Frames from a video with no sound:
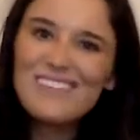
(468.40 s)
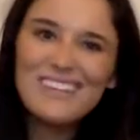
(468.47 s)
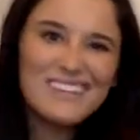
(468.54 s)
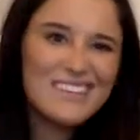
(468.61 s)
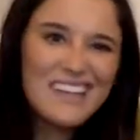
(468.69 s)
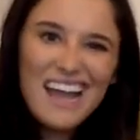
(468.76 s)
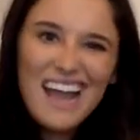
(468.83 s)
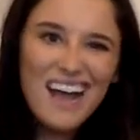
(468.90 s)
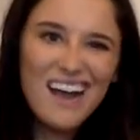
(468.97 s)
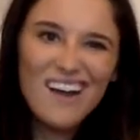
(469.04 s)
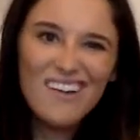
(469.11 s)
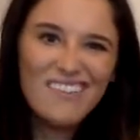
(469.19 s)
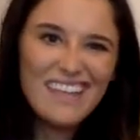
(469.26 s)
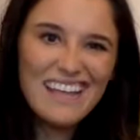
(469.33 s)

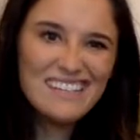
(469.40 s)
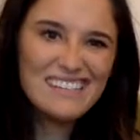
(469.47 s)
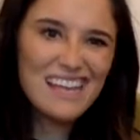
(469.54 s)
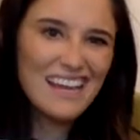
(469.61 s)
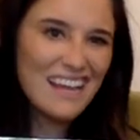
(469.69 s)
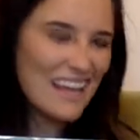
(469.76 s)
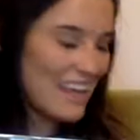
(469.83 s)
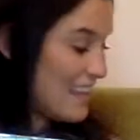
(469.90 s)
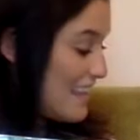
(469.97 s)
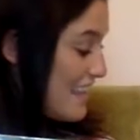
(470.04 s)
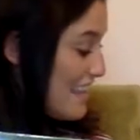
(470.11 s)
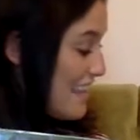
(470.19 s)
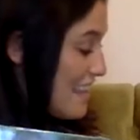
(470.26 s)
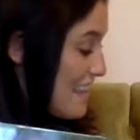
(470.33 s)
No, they didn't.
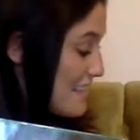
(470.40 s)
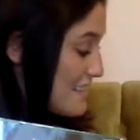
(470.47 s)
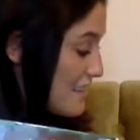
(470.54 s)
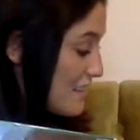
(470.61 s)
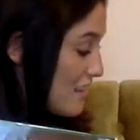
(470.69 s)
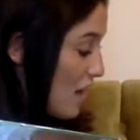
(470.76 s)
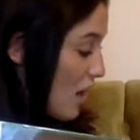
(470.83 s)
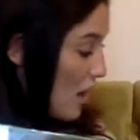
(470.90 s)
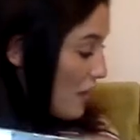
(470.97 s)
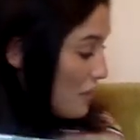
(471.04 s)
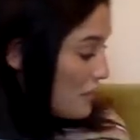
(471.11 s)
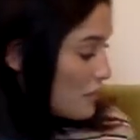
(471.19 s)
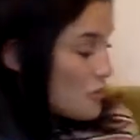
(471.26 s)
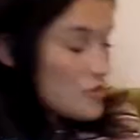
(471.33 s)
Did the
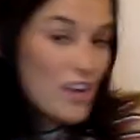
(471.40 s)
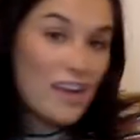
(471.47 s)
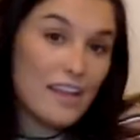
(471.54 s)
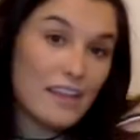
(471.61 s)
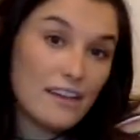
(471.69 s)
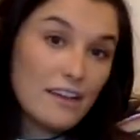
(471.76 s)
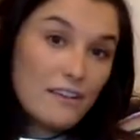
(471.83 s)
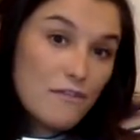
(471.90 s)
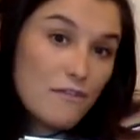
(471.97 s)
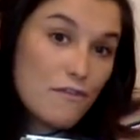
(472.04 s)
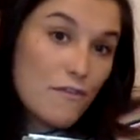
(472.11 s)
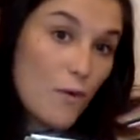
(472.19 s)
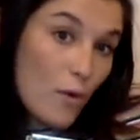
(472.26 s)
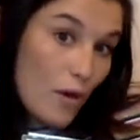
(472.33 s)
author try and
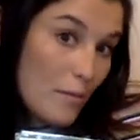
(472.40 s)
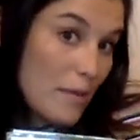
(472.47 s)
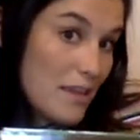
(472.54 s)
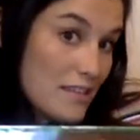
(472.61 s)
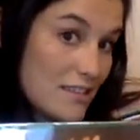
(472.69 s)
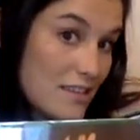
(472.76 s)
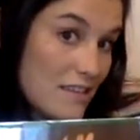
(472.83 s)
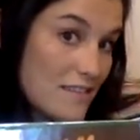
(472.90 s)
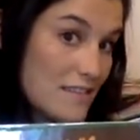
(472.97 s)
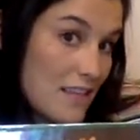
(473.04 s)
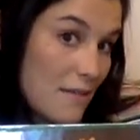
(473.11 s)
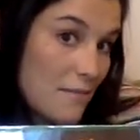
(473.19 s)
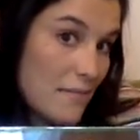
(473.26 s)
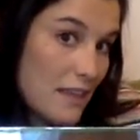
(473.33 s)
inform us of
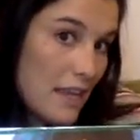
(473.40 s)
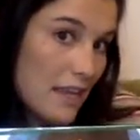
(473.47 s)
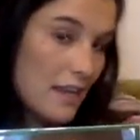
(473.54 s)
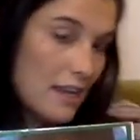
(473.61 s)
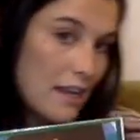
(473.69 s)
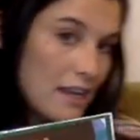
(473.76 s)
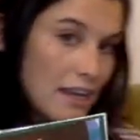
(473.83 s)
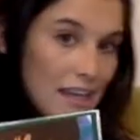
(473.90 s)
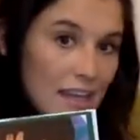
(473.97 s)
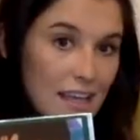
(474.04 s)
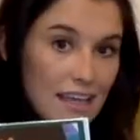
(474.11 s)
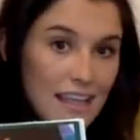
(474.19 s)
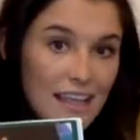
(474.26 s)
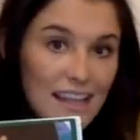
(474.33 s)
something?
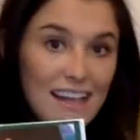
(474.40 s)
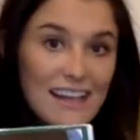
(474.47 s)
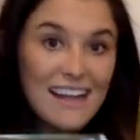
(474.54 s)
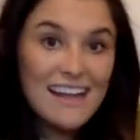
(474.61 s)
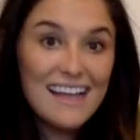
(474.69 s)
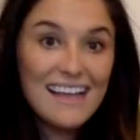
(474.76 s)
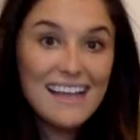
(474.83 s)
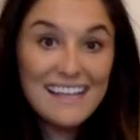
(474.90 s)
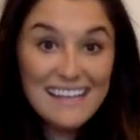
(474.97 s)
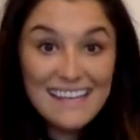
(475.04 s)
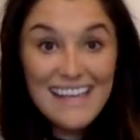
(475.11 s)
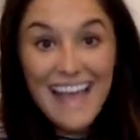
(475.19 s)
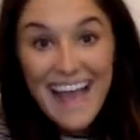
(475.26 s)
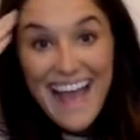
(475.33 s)

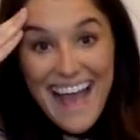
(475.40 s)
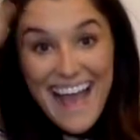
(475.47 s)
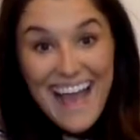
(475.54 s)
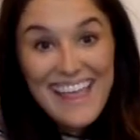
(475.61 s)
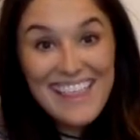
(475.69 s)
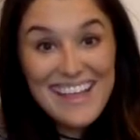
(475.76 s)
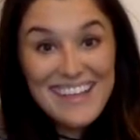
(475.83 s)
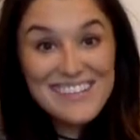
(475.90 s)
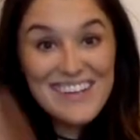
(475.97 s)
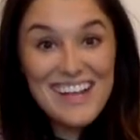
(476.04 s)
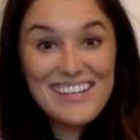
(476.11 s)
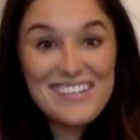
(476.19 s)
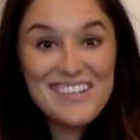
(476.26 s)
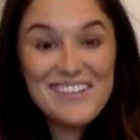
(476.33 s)
Yeah, they
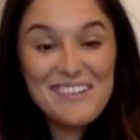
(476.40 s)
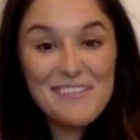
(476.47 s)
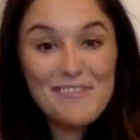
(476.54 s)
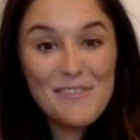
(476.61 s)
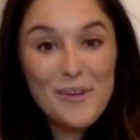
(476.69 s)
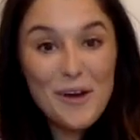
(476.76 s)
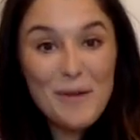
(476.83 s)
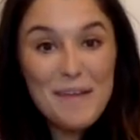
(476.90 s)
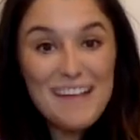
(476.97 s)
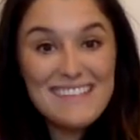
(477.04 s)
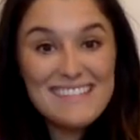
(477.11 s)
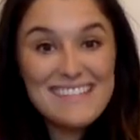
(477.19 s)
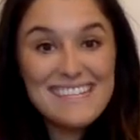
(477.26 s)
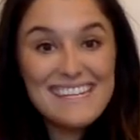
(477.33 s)
tried to inform
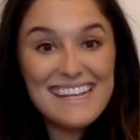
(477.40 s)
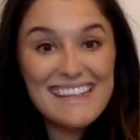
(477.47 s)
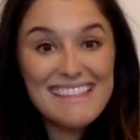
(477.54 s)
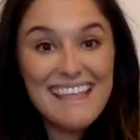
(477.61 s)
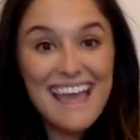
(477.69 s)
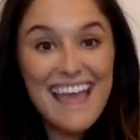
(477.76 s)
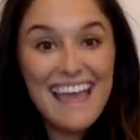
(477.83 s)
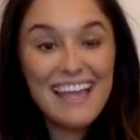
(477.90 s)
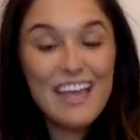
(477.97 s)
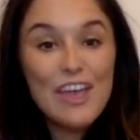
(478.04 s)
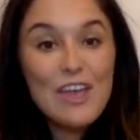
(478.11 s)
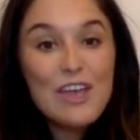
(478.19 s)
us, didn't they?